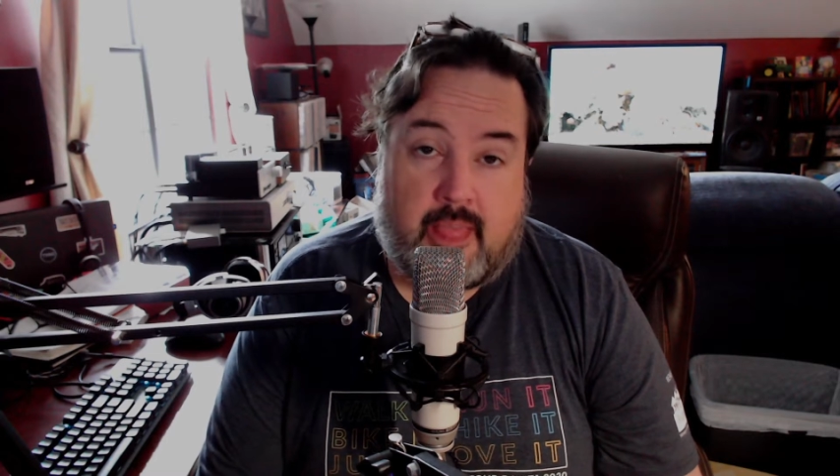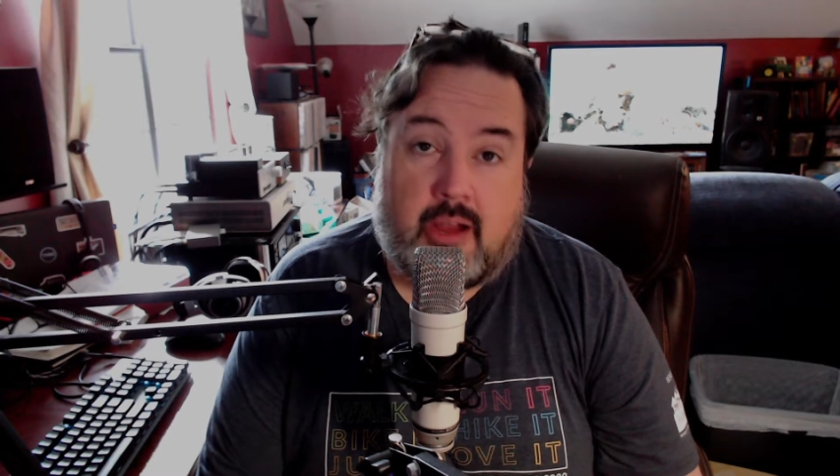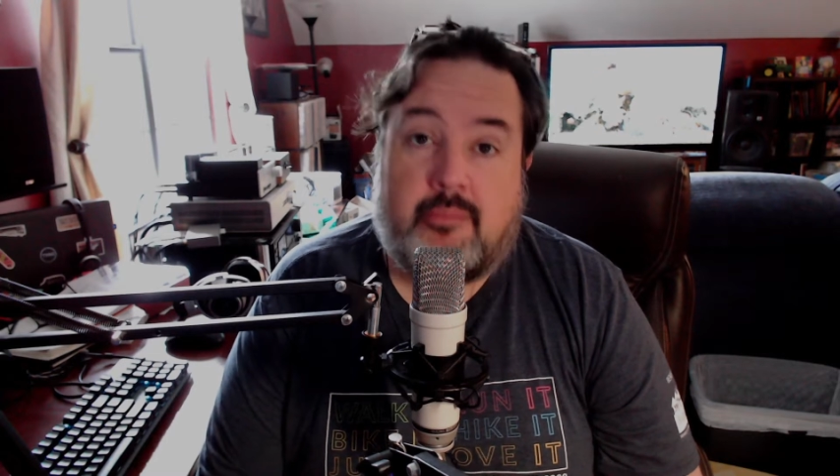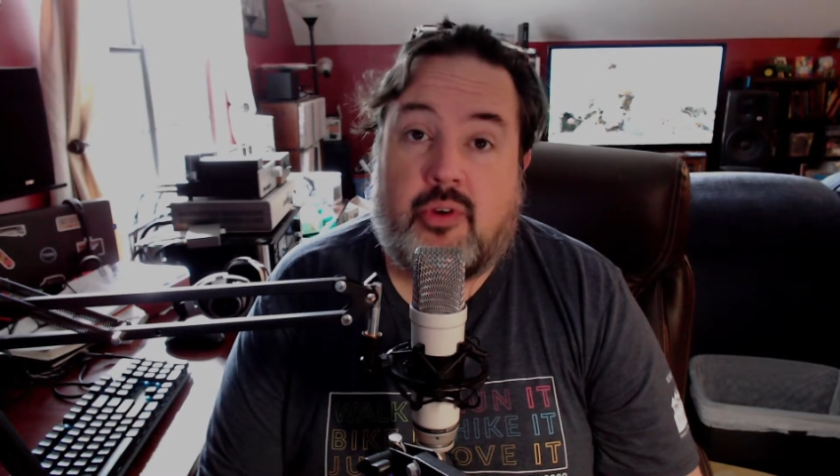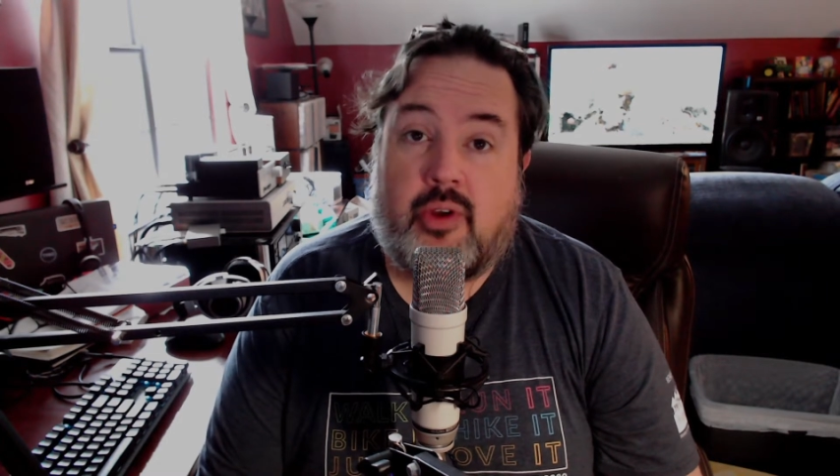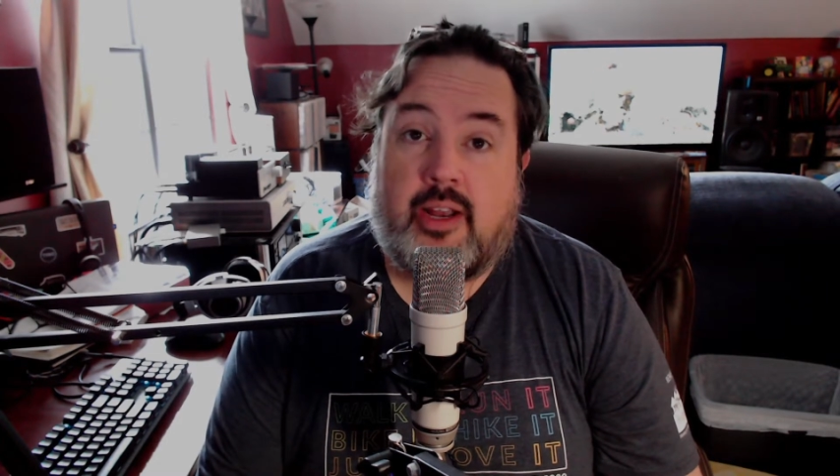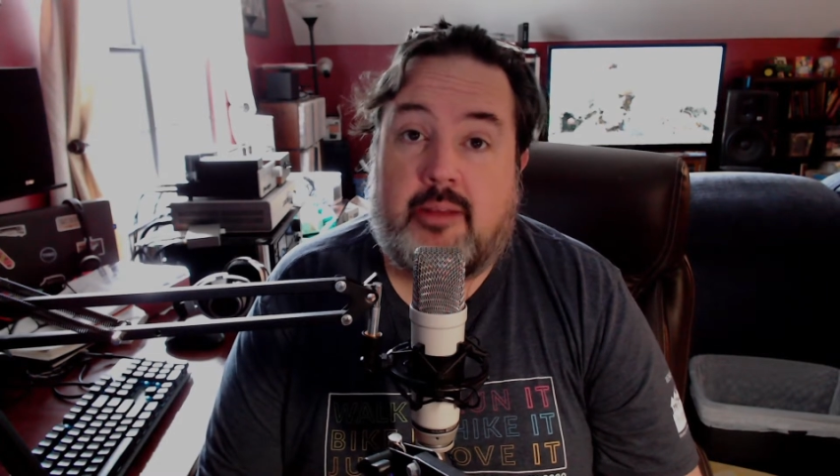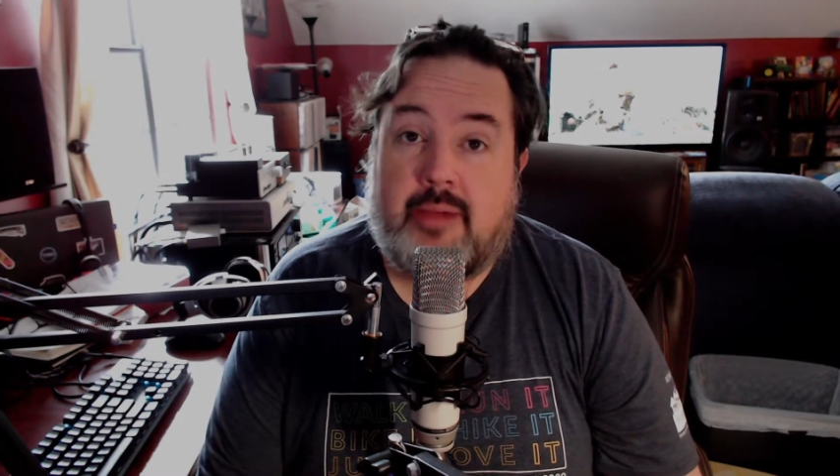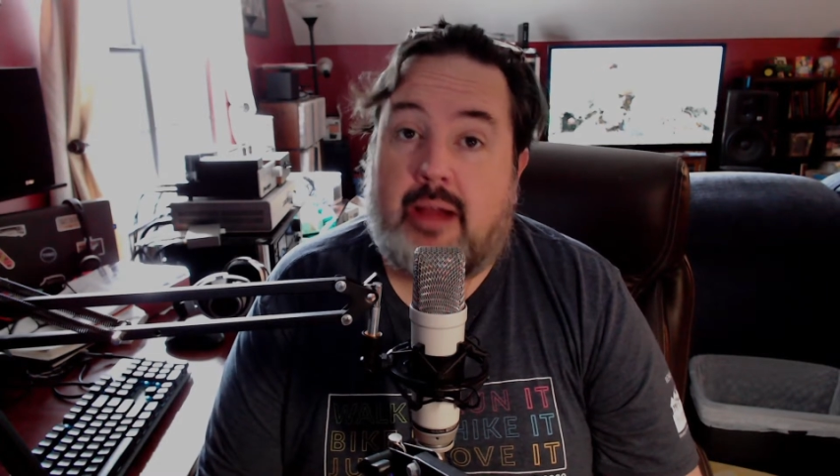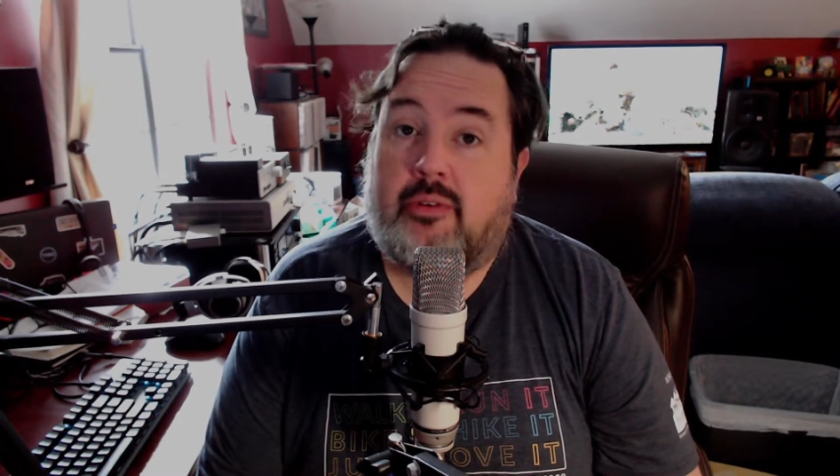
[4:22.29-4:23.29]

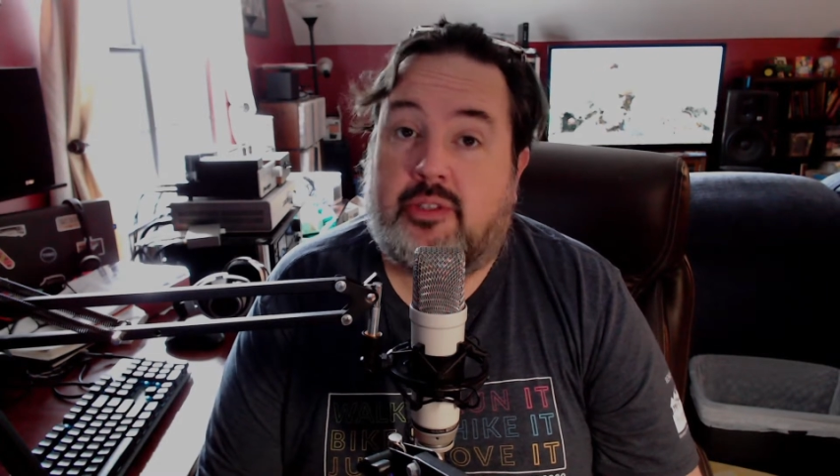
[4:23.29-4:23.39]
upgraded power